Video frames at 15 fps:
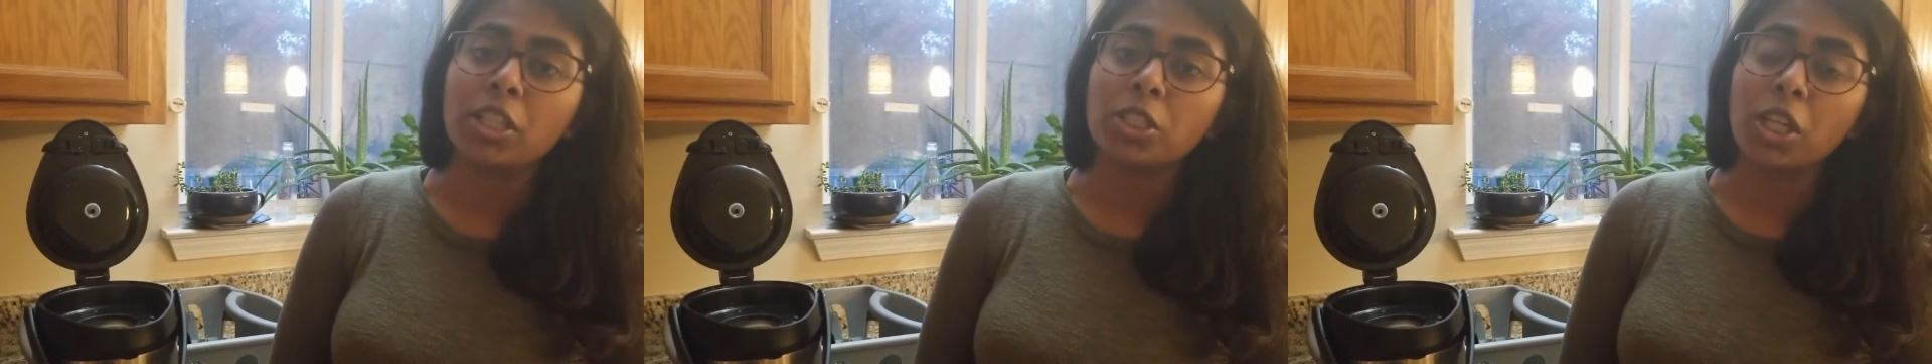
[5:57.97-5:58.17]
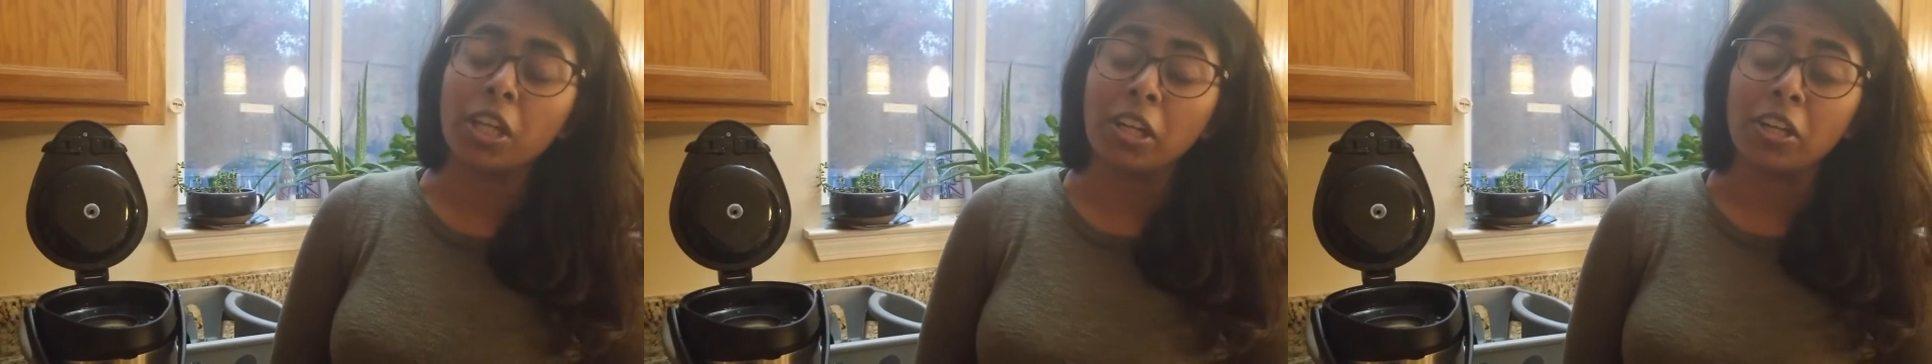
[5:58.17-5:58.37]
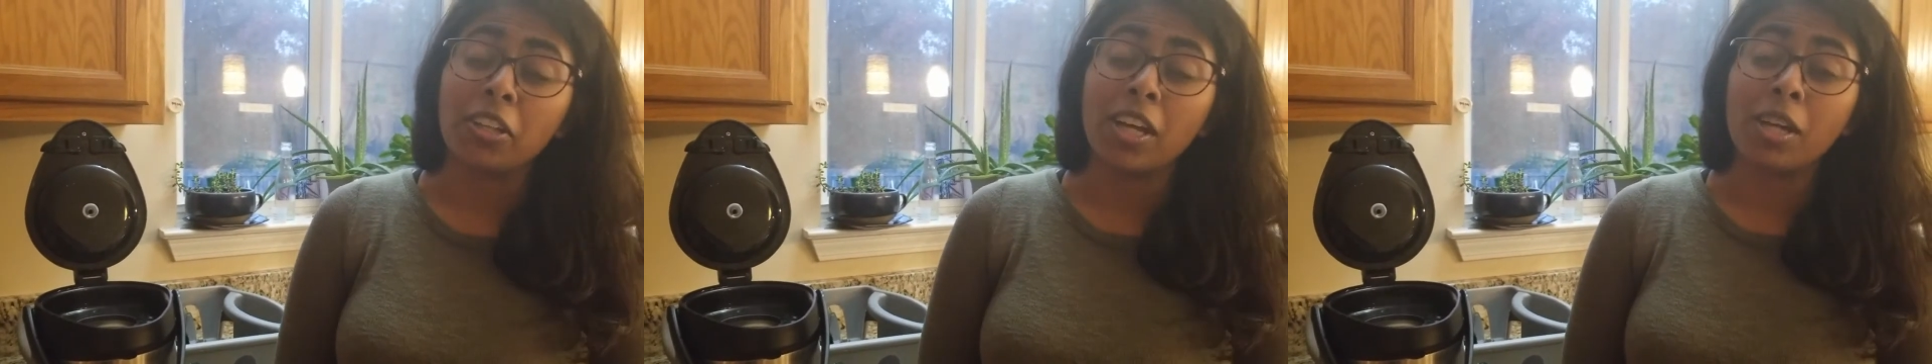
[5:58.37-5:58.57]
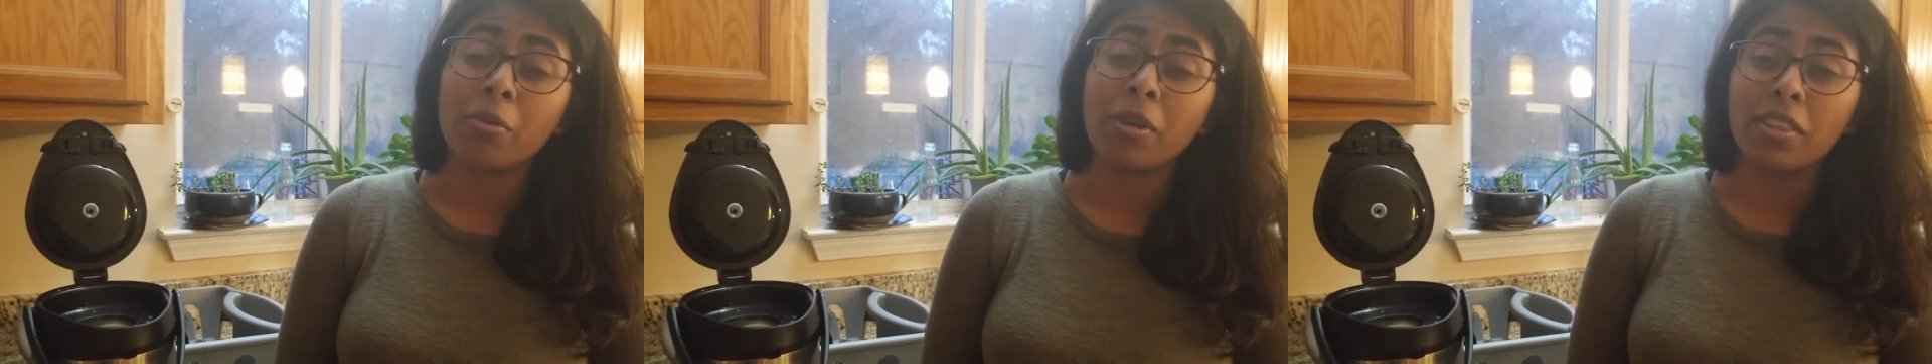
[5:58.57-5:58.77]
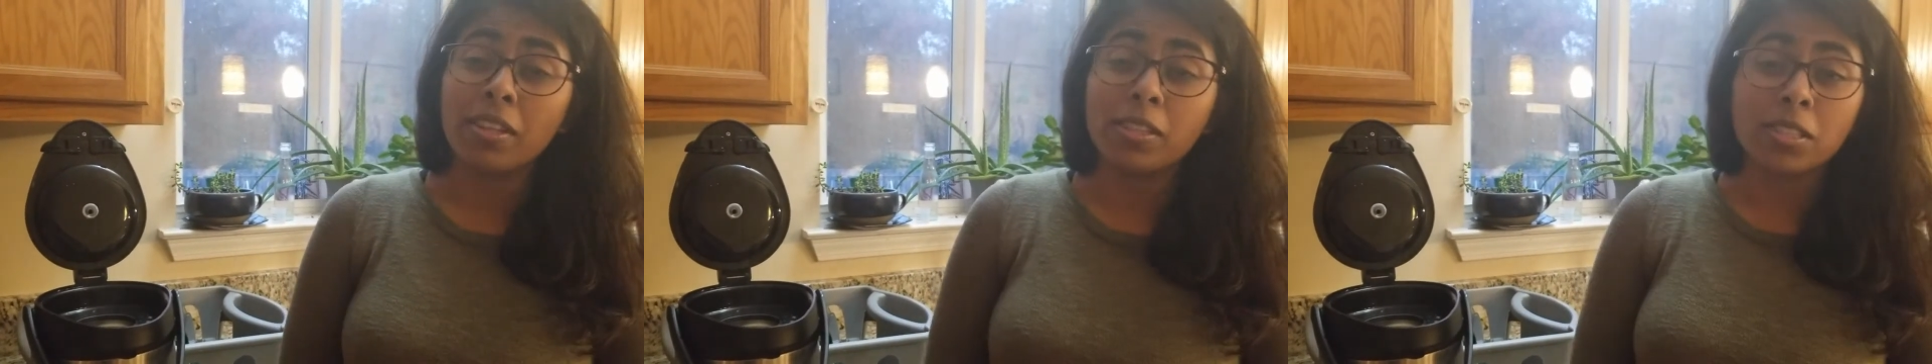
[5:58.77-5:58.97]
sugar along
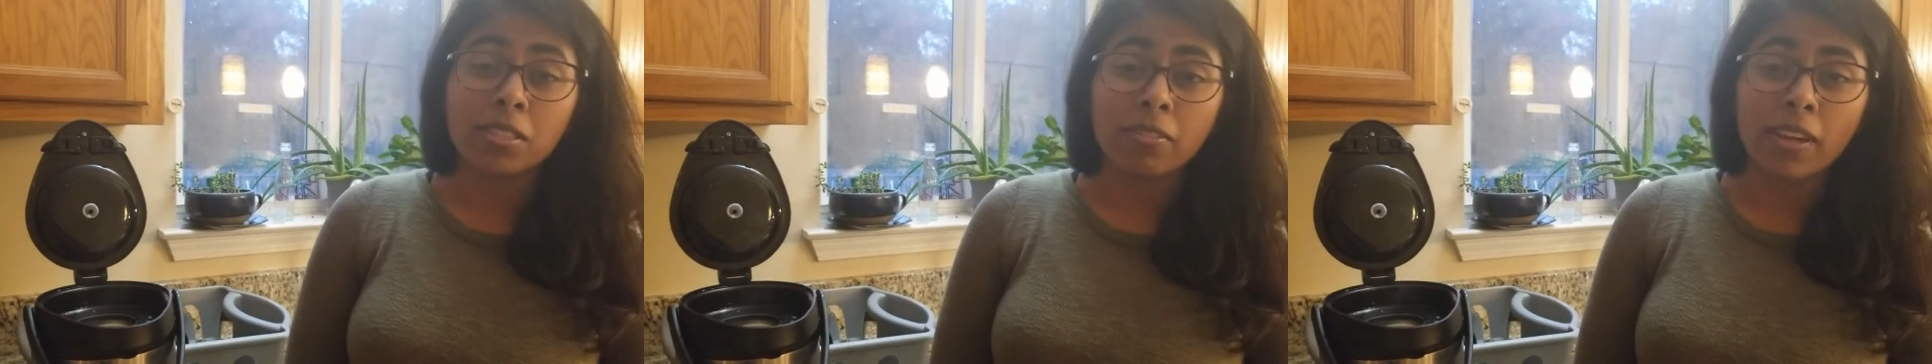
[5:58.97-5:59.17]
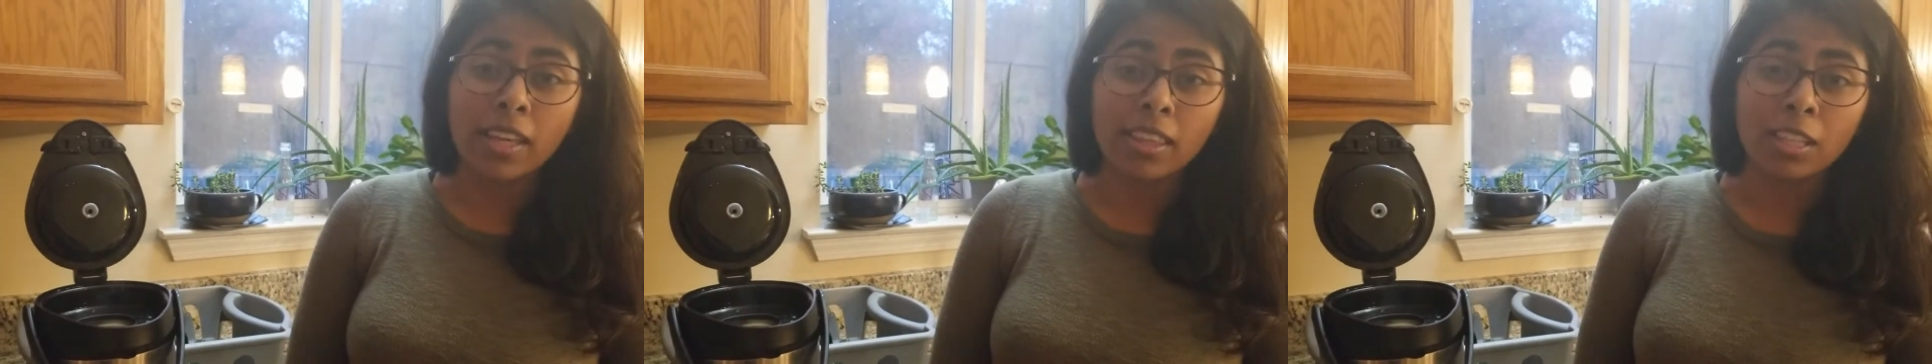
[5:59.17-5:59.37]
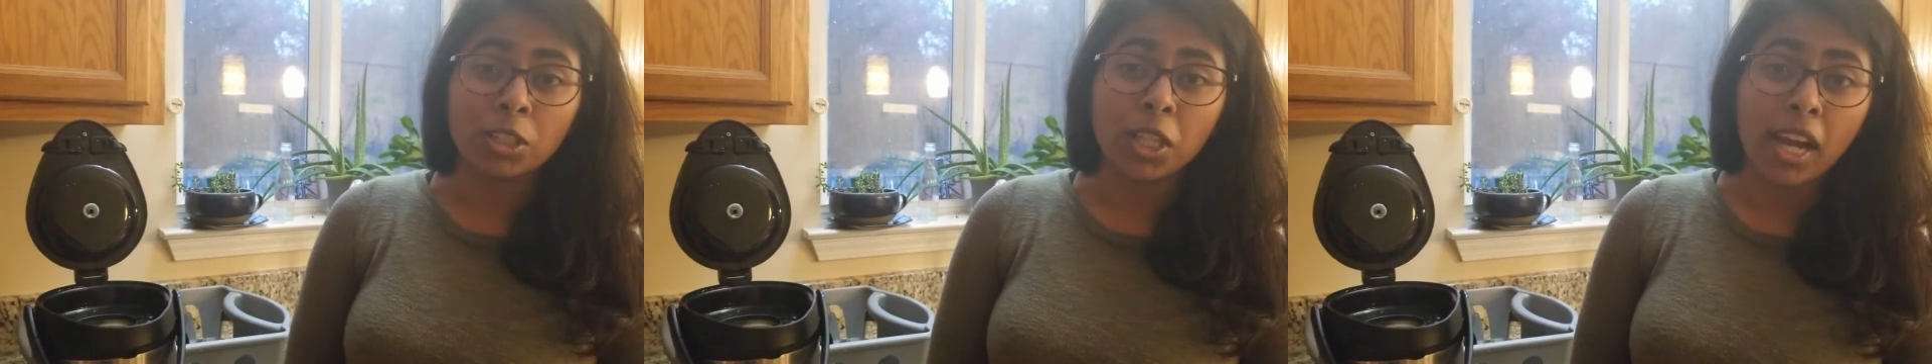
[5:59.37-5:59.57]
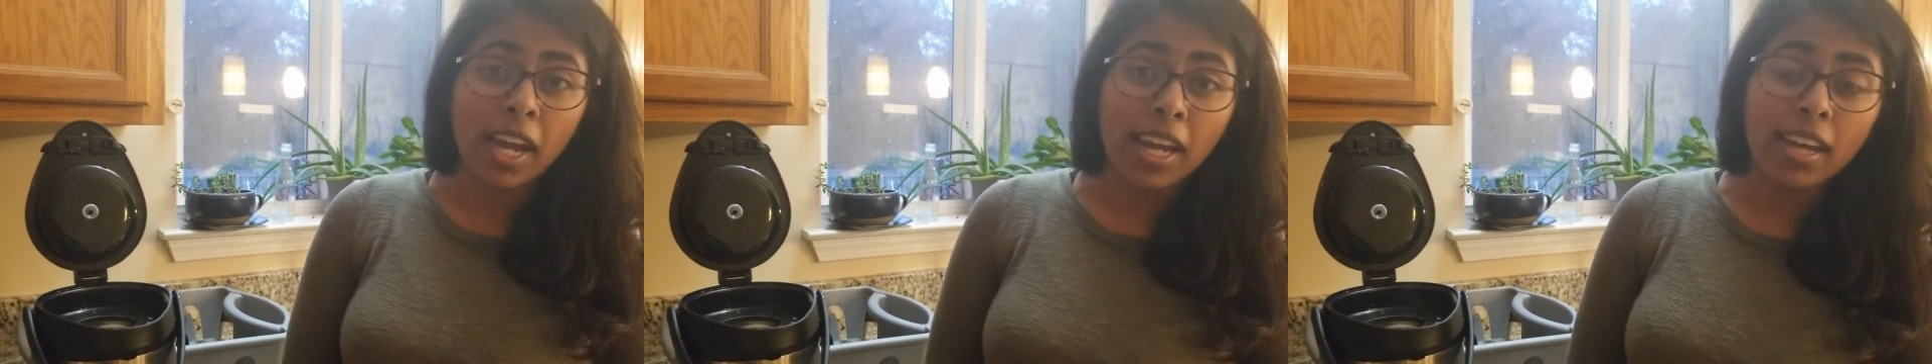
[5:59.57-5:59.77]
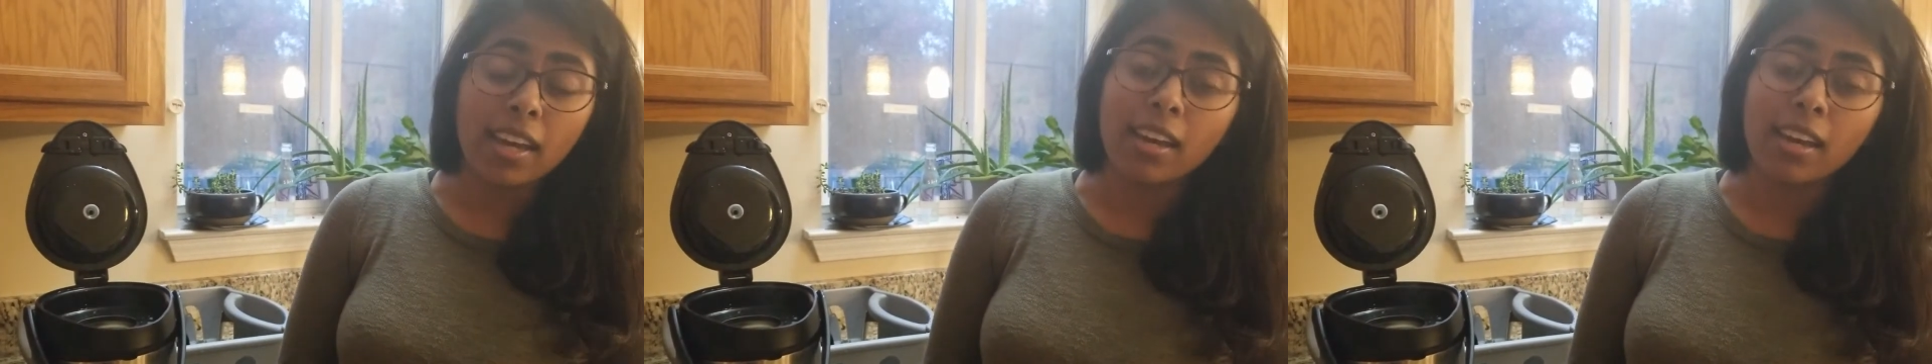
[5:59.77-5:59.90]
with you to Faith and Chai